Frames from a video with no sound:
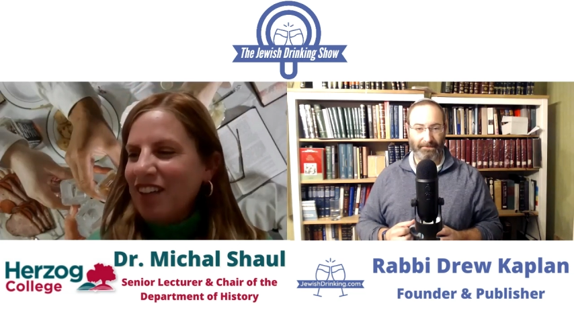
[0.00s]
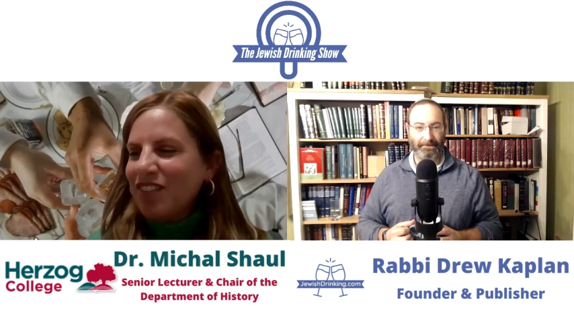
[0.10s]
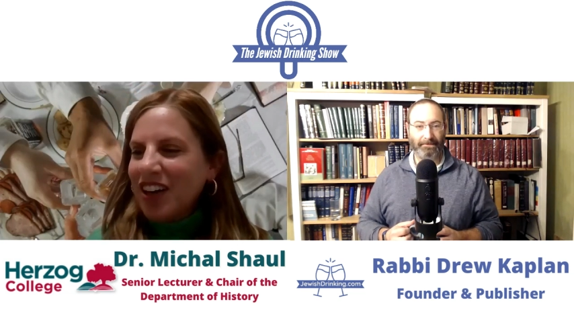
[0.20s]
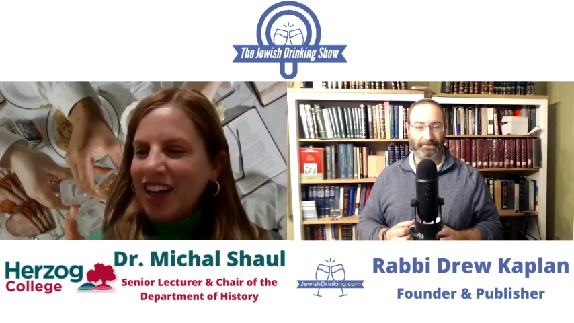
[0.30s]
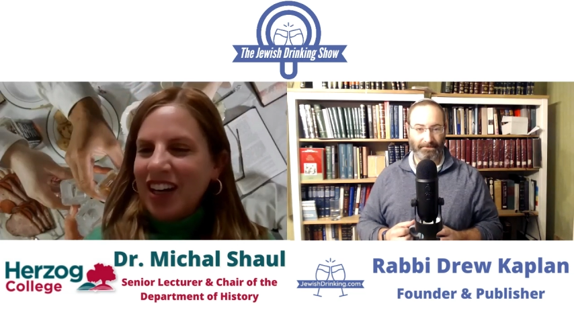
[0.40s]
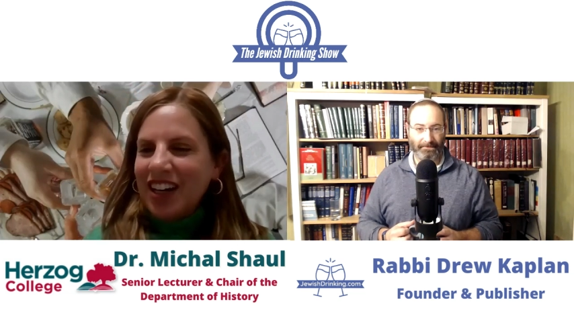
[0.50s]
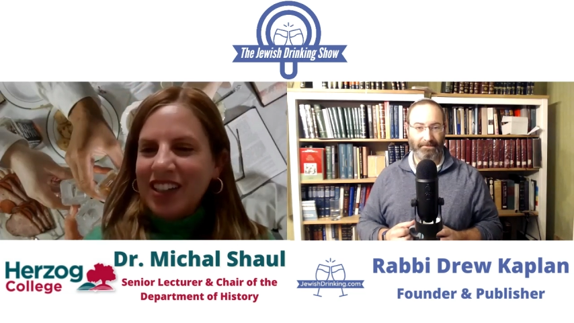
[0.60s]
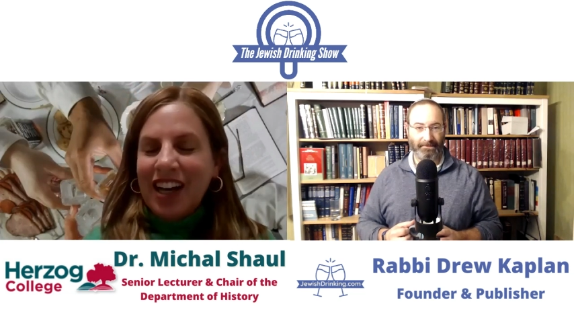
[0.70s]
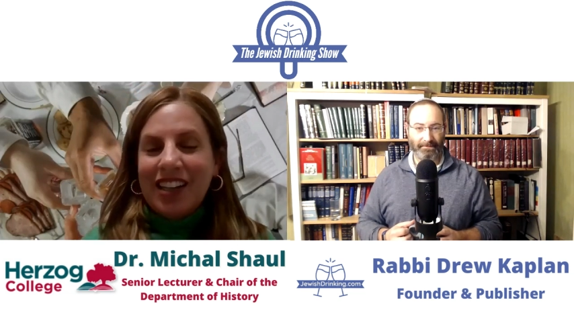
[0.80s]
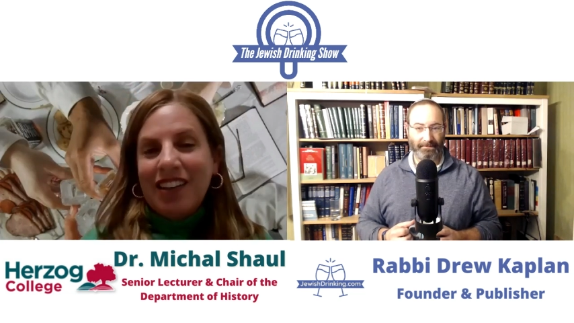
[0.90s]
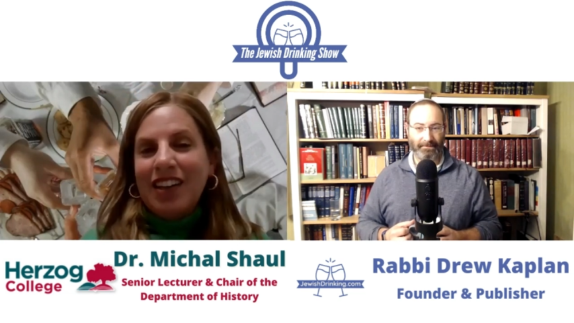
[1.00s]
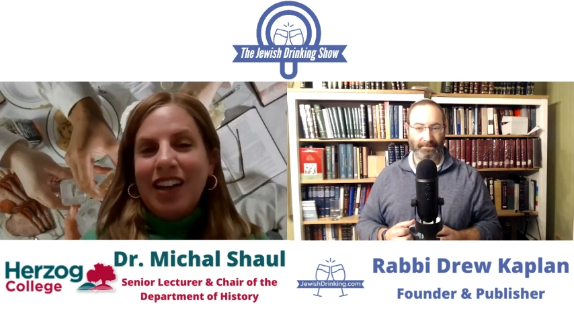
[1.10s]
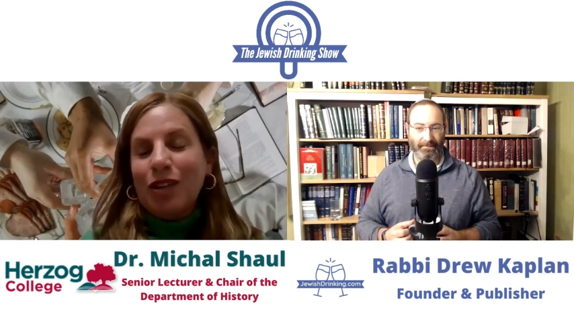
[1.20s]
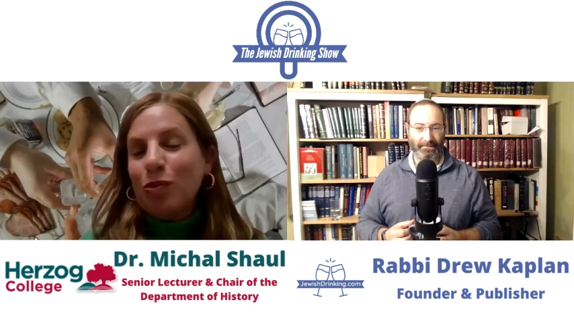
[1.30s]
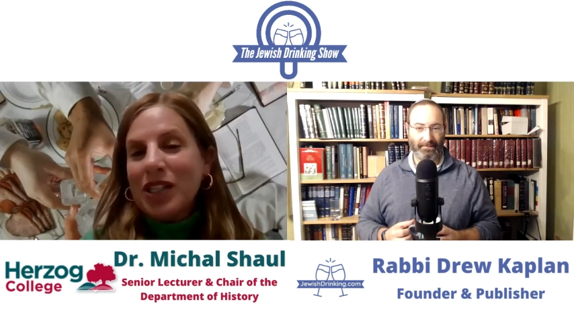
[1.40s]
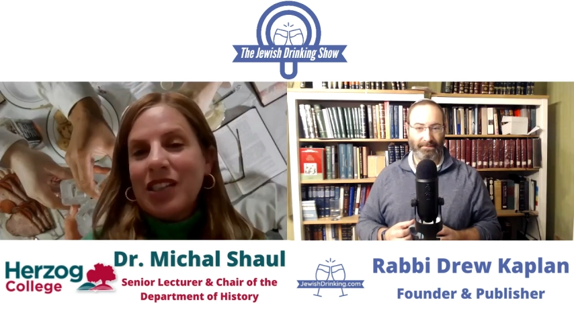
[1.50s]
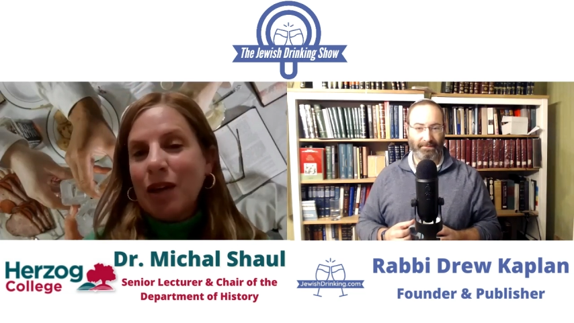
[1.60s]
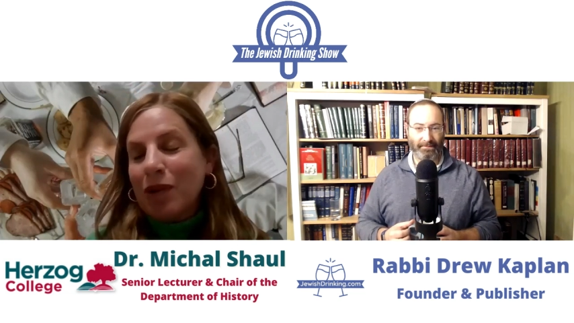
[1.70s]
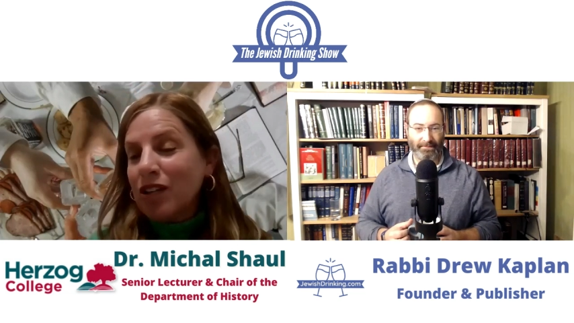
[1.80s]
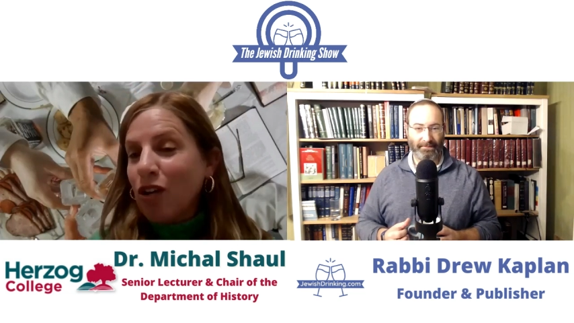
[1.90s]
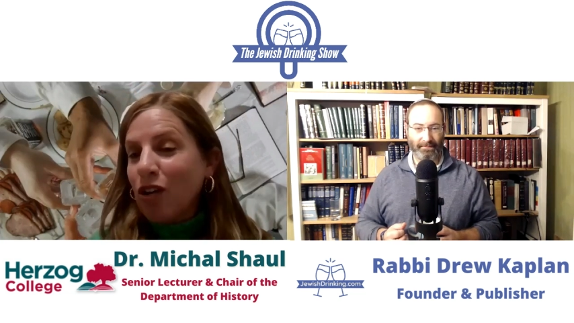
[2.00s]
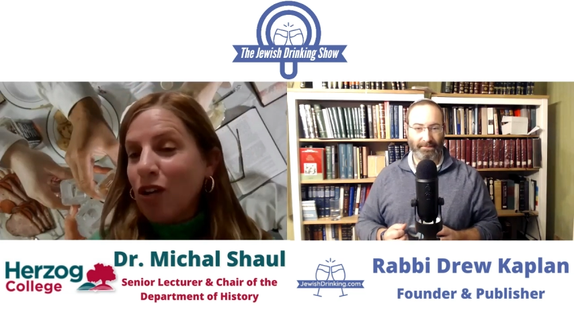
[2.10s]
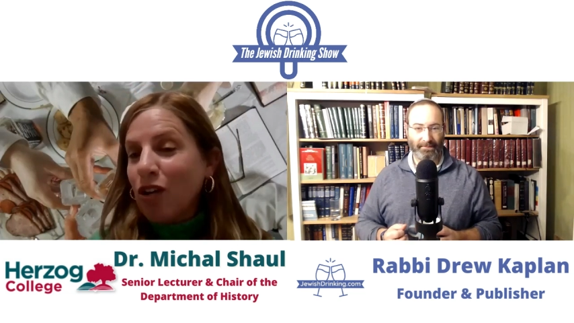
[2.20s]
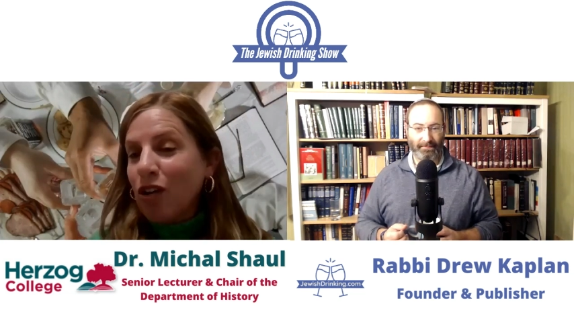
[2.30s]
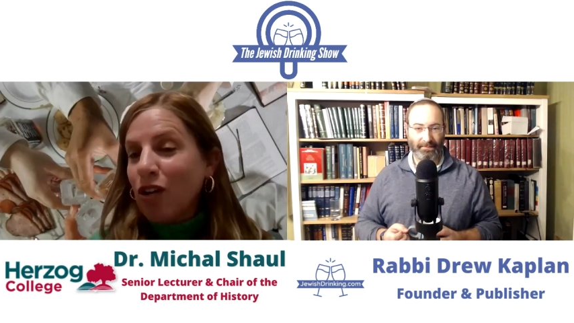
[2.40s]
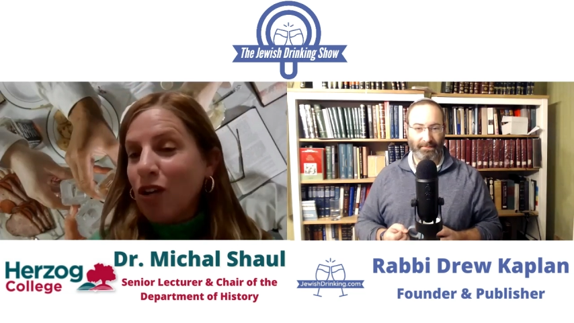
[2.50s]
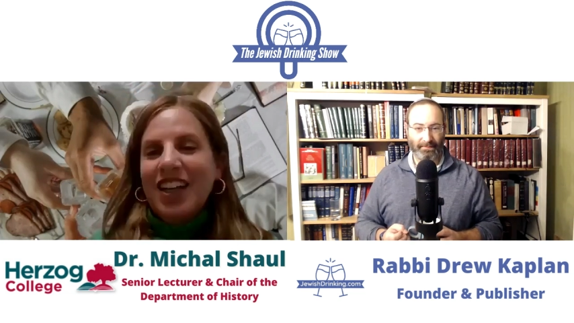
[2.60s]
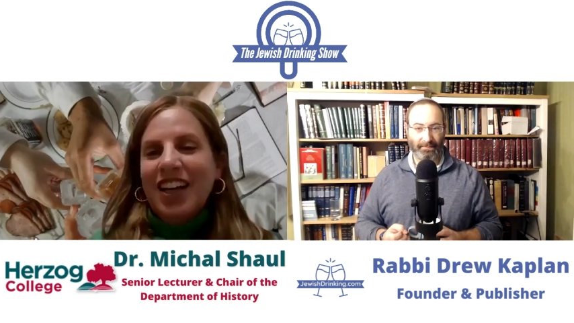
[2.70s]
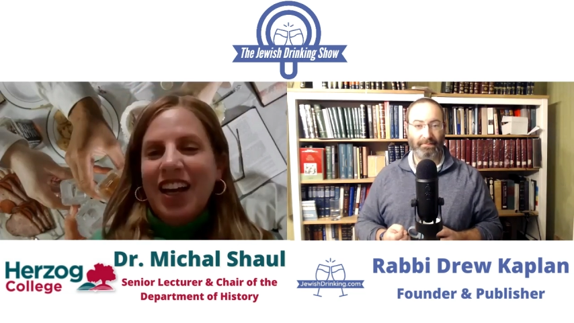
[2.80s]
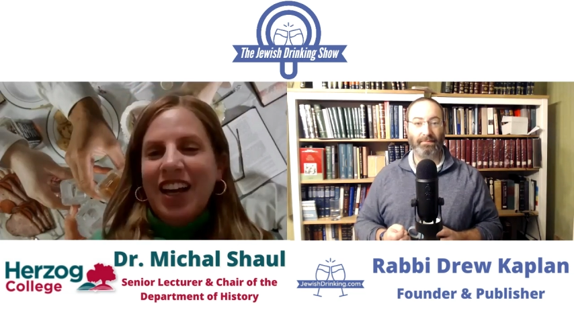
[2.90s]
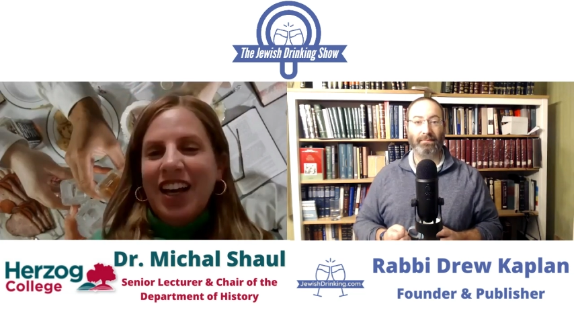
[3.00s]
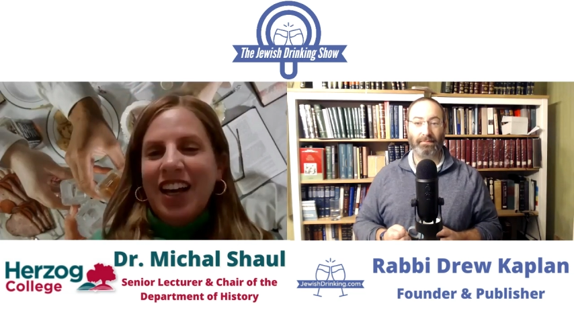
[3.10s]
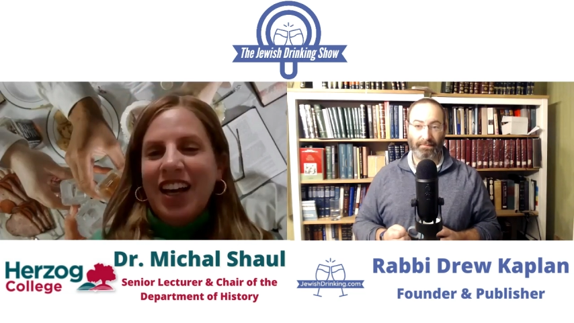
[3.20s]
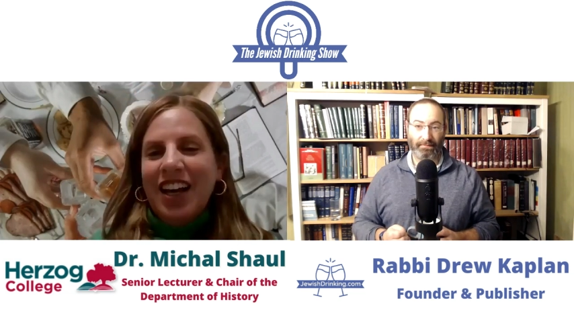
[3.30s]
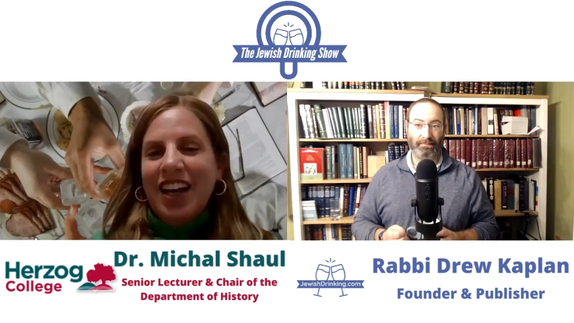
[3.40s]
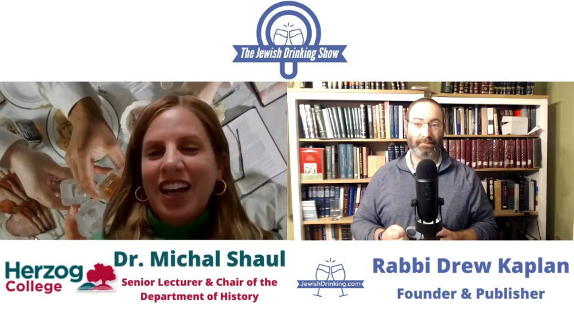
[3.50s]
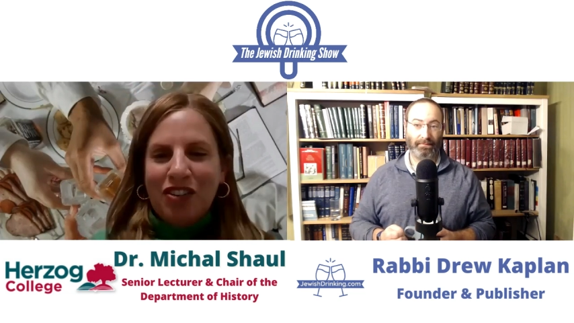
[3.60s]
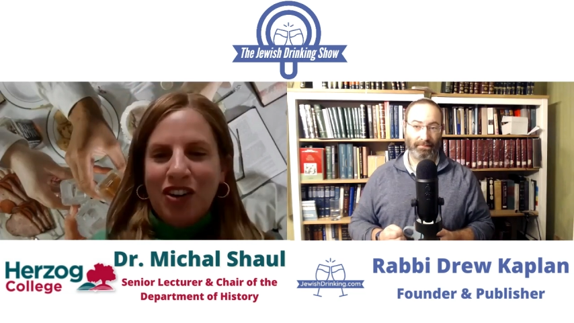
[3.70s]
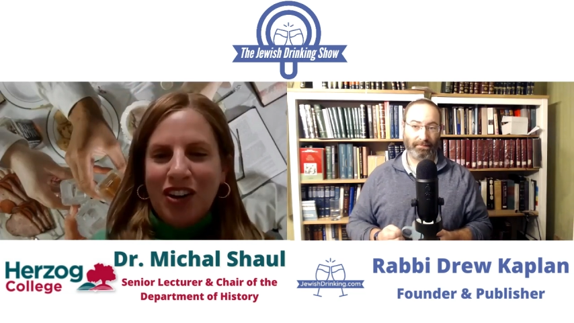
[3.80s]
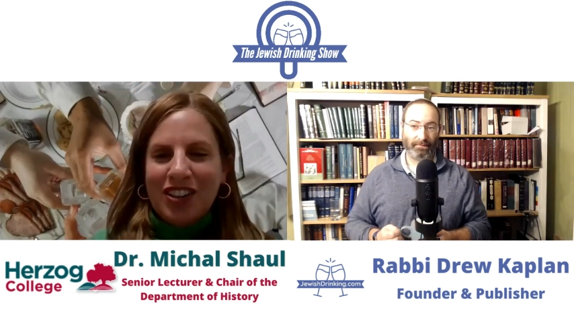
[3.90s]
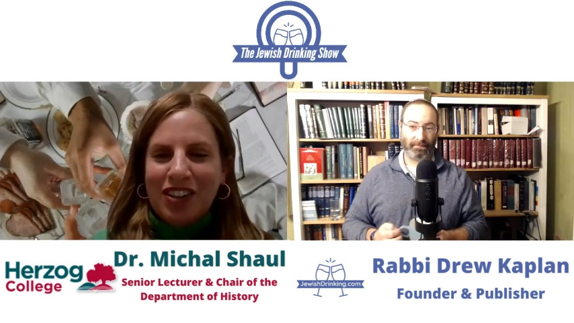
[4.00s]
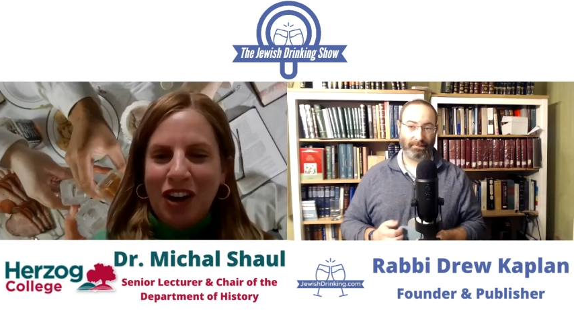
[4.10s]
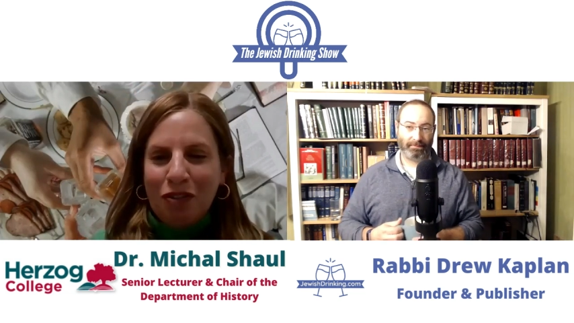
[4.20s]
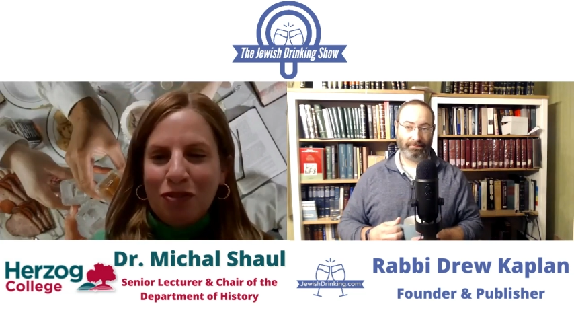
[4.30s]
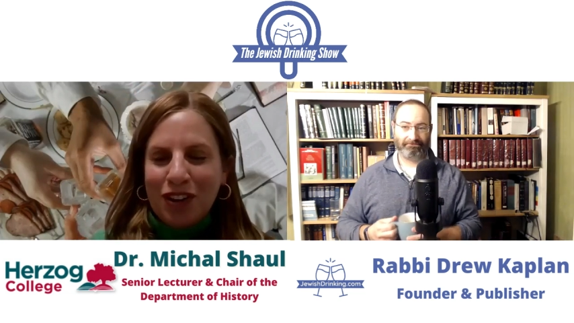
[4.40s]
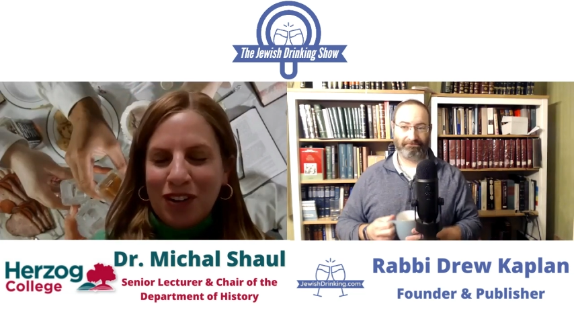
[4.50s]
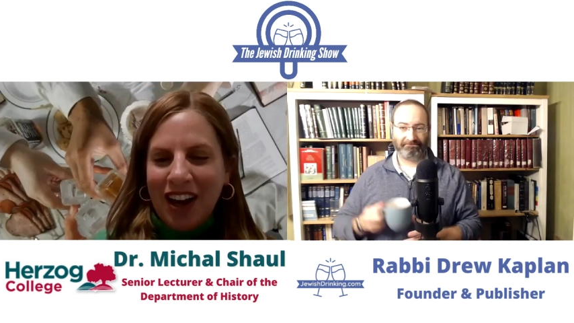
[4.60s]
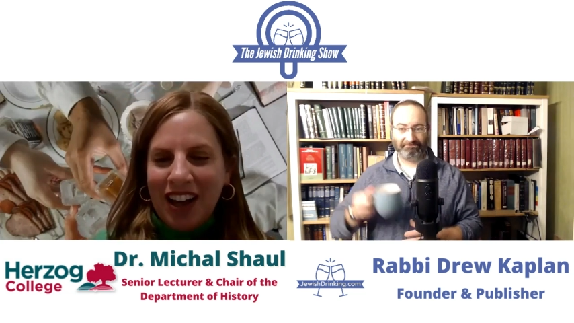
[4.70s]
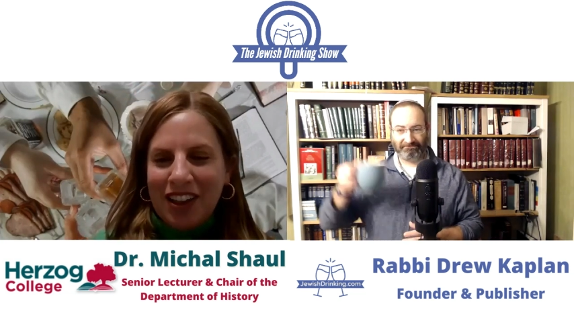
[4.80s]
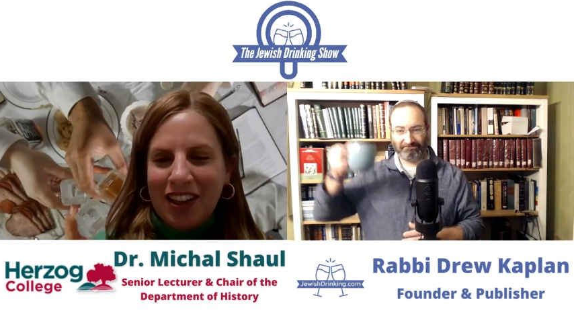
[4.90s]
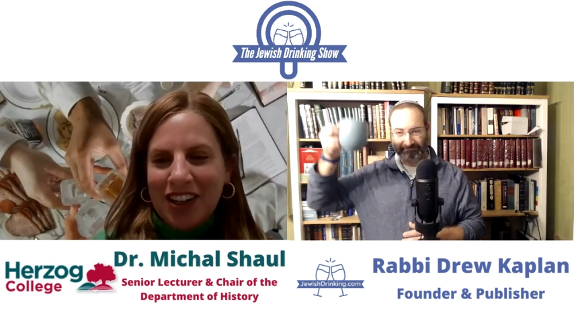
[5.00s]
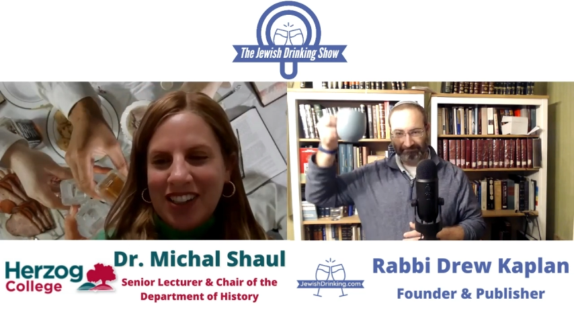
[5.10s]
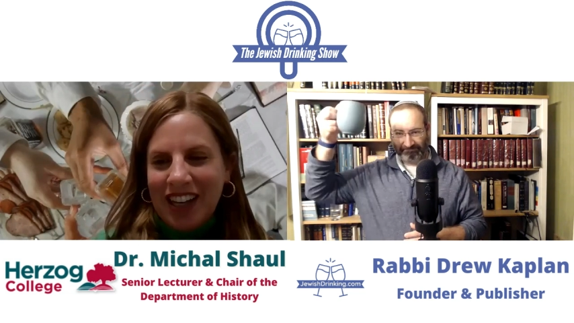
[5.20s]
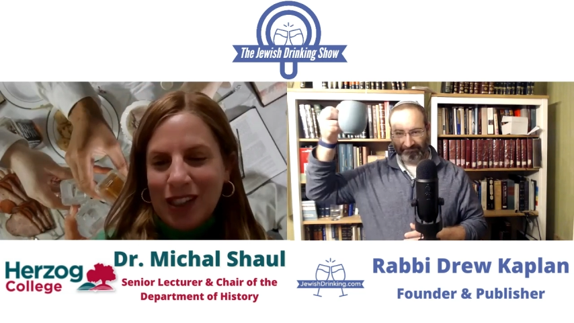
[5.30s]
Speaker 1: mm-hmm. have uh, not not whiskey but coffee mm. and uh, have co- coffee together.